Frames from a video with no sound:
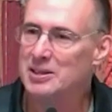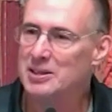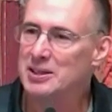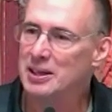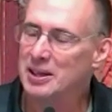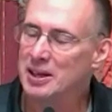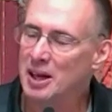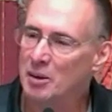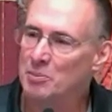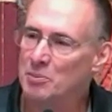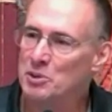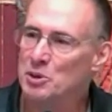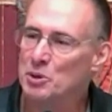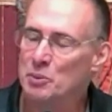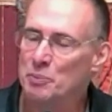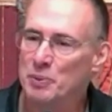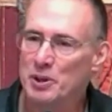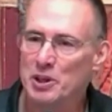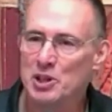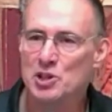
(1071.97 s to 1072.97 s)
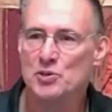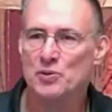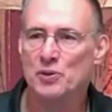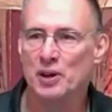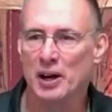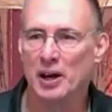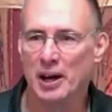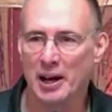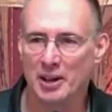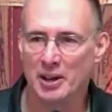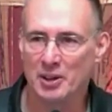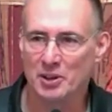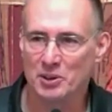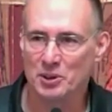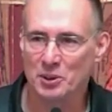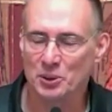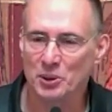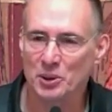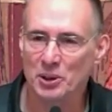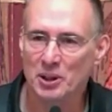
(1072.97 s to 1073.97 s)
to come to a peaceful
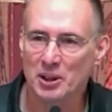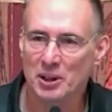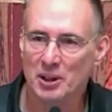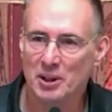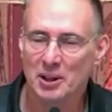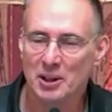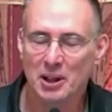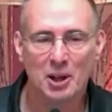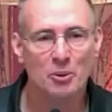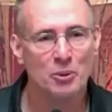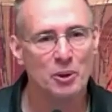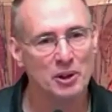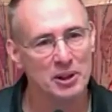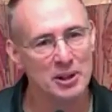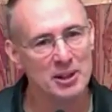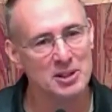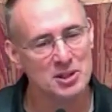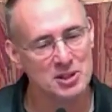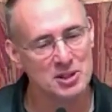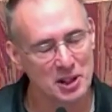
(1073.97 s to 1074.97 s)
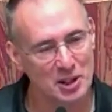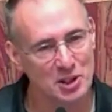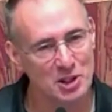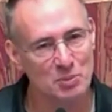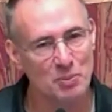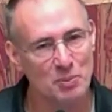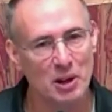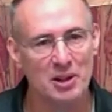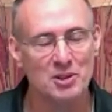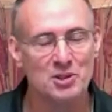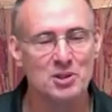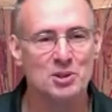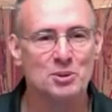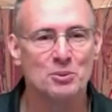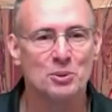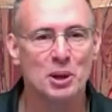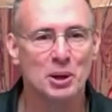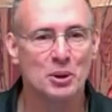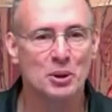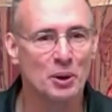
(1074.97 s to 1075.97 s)
attitude. And within 6 months,
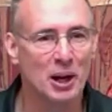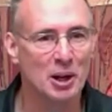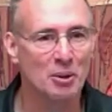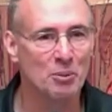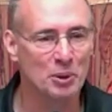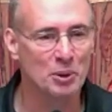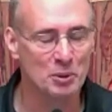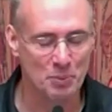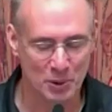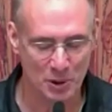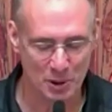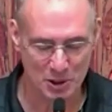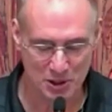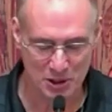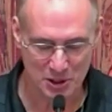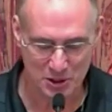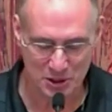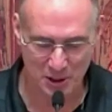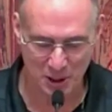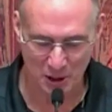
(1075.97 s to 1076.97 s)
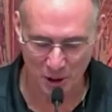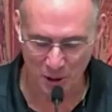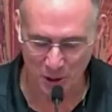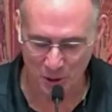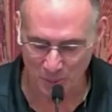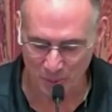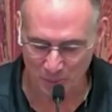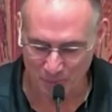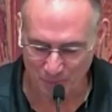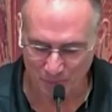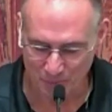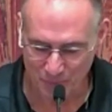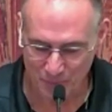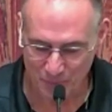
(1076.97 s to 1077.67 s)
we were able to purchase the home.